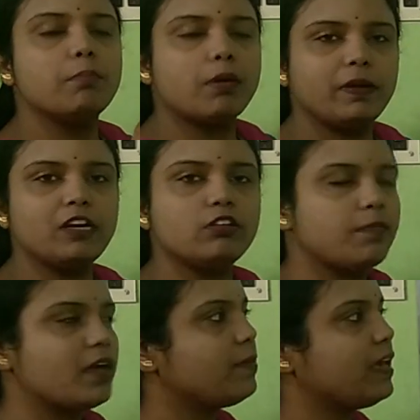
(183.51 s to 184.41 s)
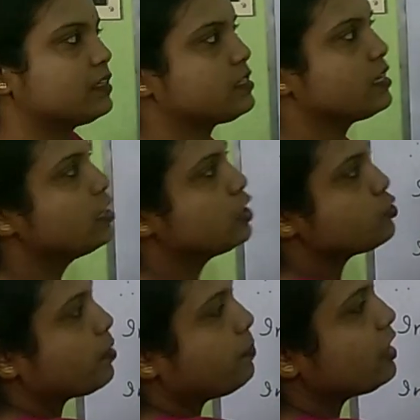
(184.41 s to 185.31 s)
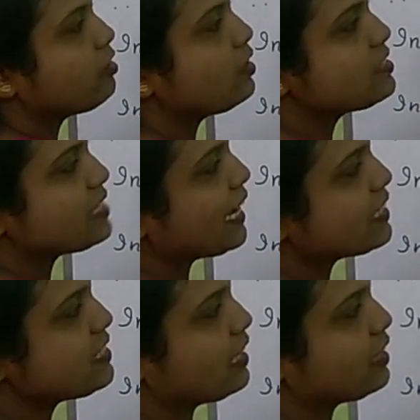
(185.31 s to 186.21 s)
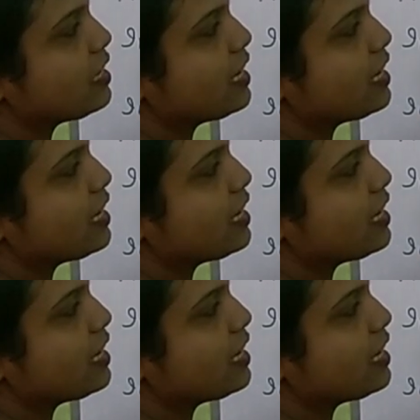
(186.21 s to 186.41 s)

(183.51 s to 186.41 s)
Perpendicular by base. So perpendicular is AC